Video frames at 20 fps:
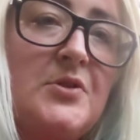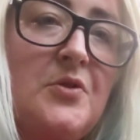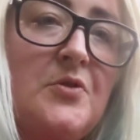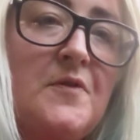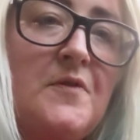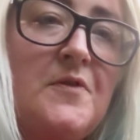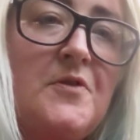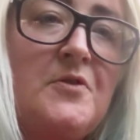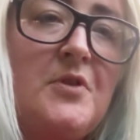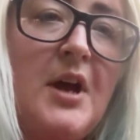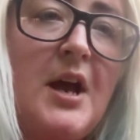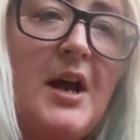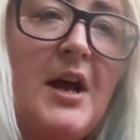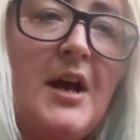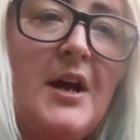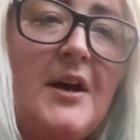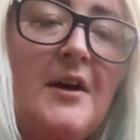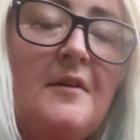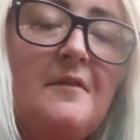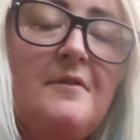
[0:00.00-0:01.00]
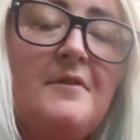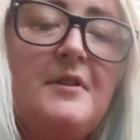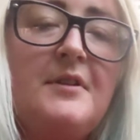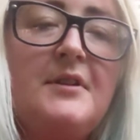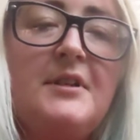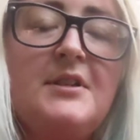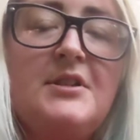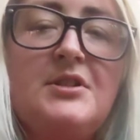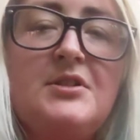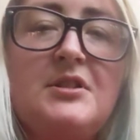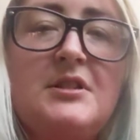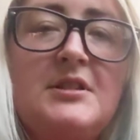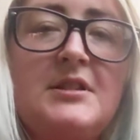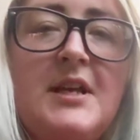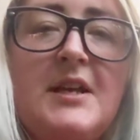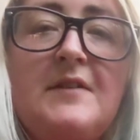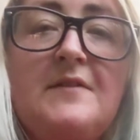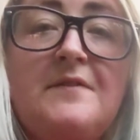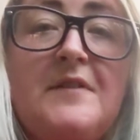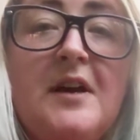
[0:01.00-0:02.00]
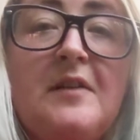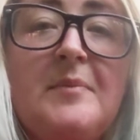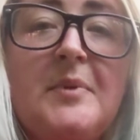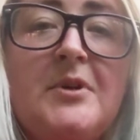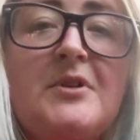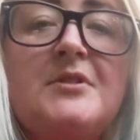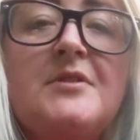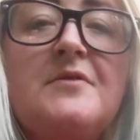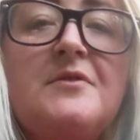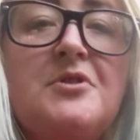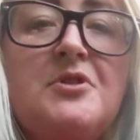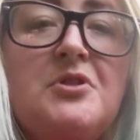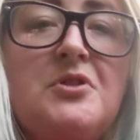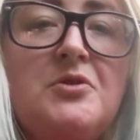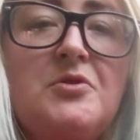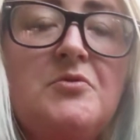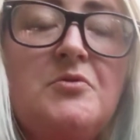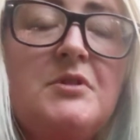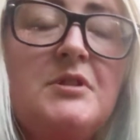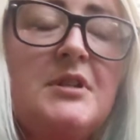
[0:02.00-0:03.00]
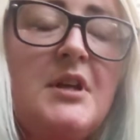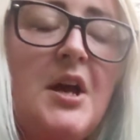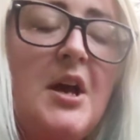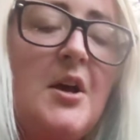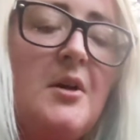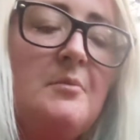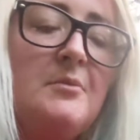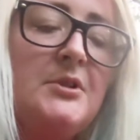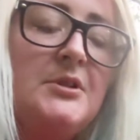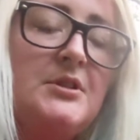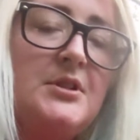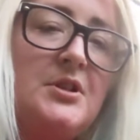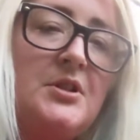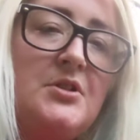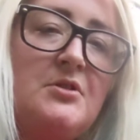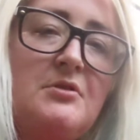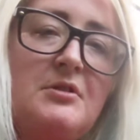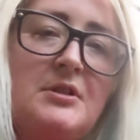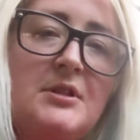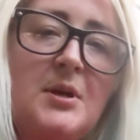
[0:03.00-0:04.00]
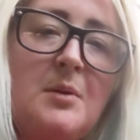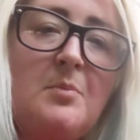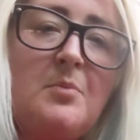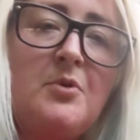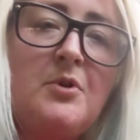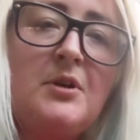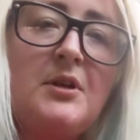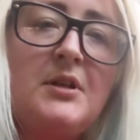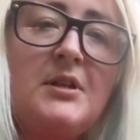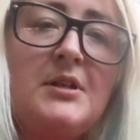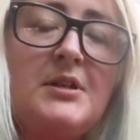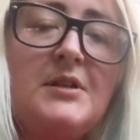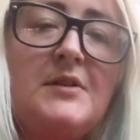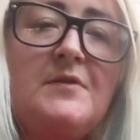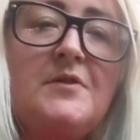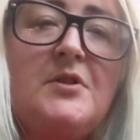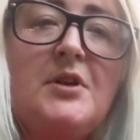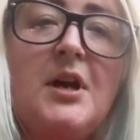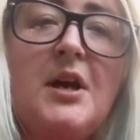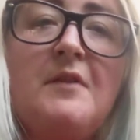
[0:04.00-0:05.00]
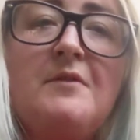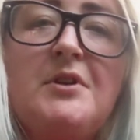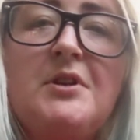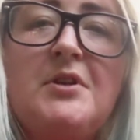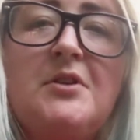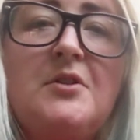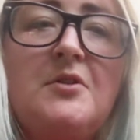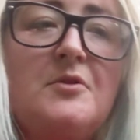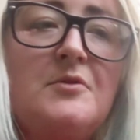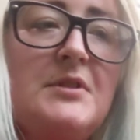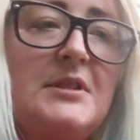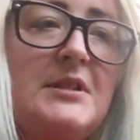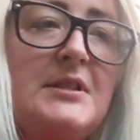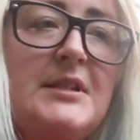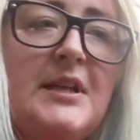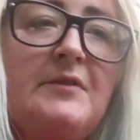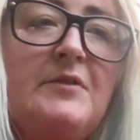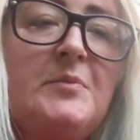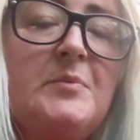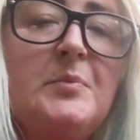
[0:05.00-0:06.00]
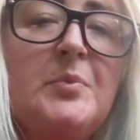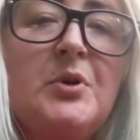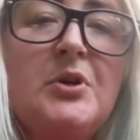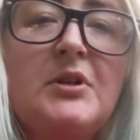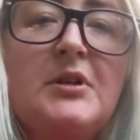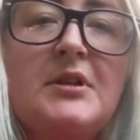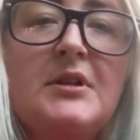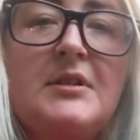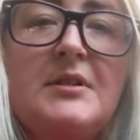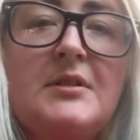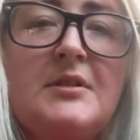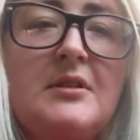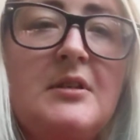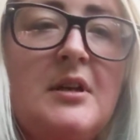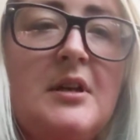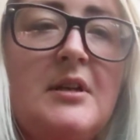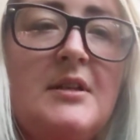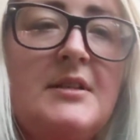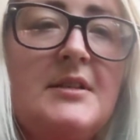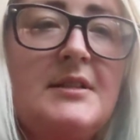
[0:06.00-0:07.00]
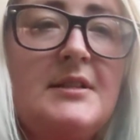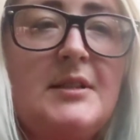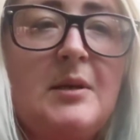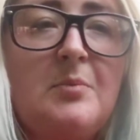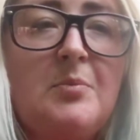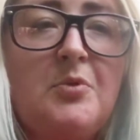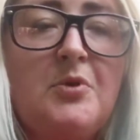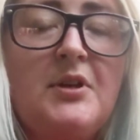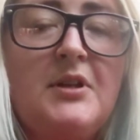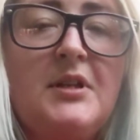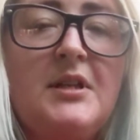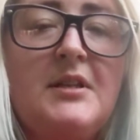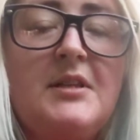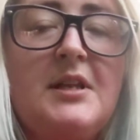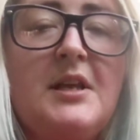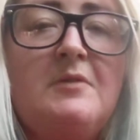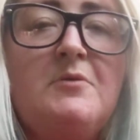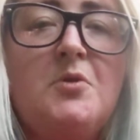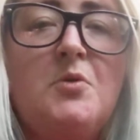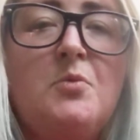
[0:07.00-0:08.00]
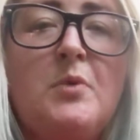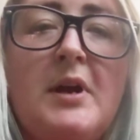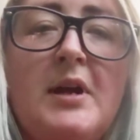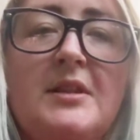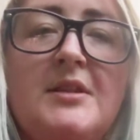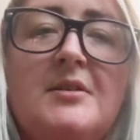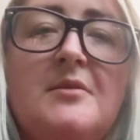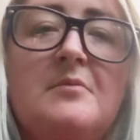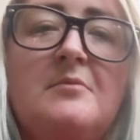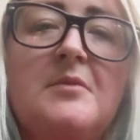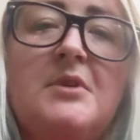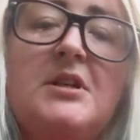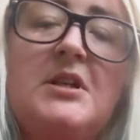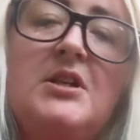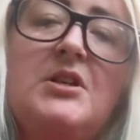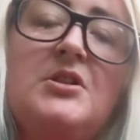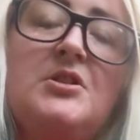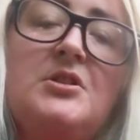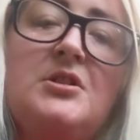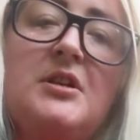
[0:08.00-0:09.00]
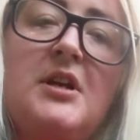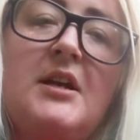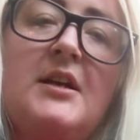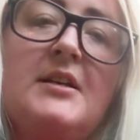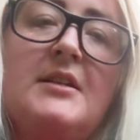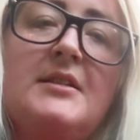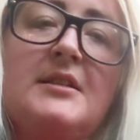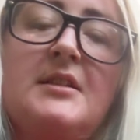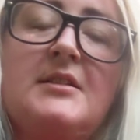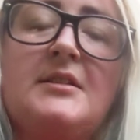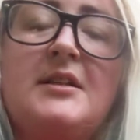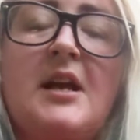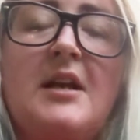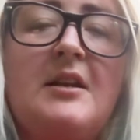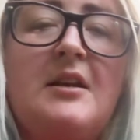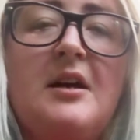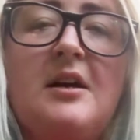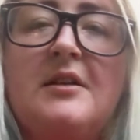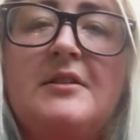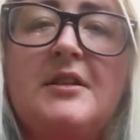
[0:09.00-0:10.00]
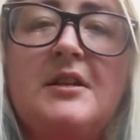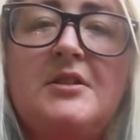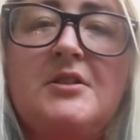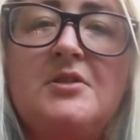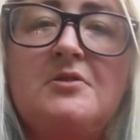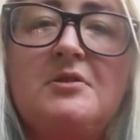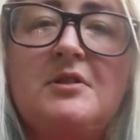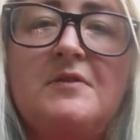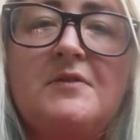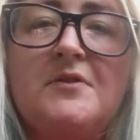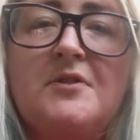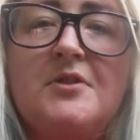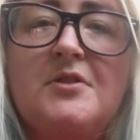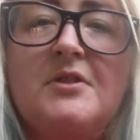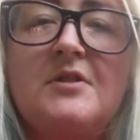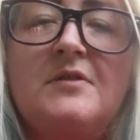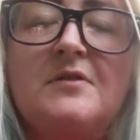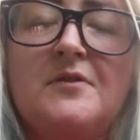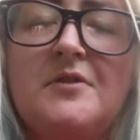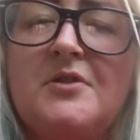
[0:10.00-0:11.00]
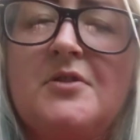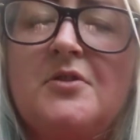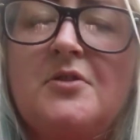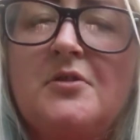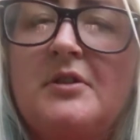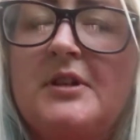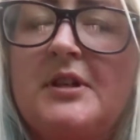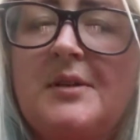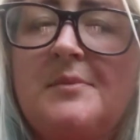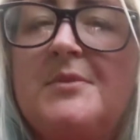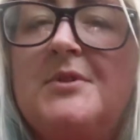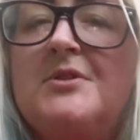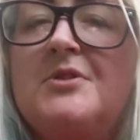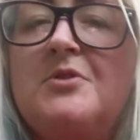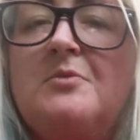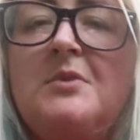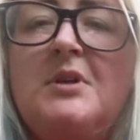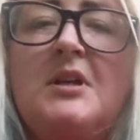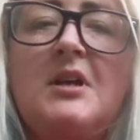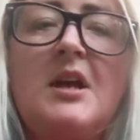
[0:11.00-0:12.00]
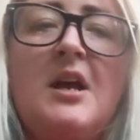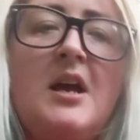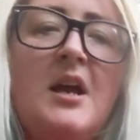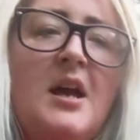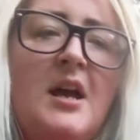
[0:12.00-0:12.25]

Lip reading: So if you have, let's just say 5 pairs of shoes, put the shoes separate. If you have, 7 books, separate, and they will weigh them each. I guess that's kind of how they do it for their inventory, I'm assuming.